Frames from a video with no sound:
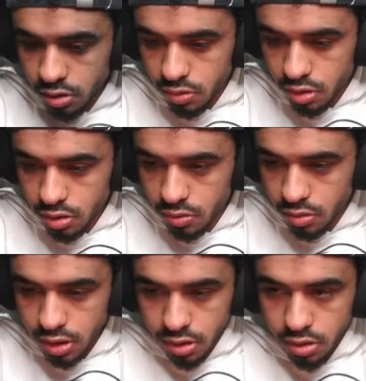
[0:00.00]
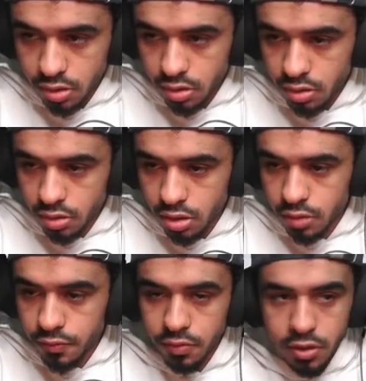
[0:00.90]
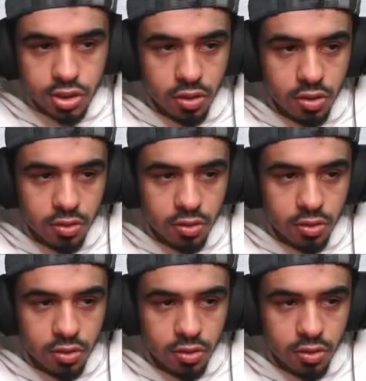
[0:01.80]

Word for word: we're gonna do that off let's go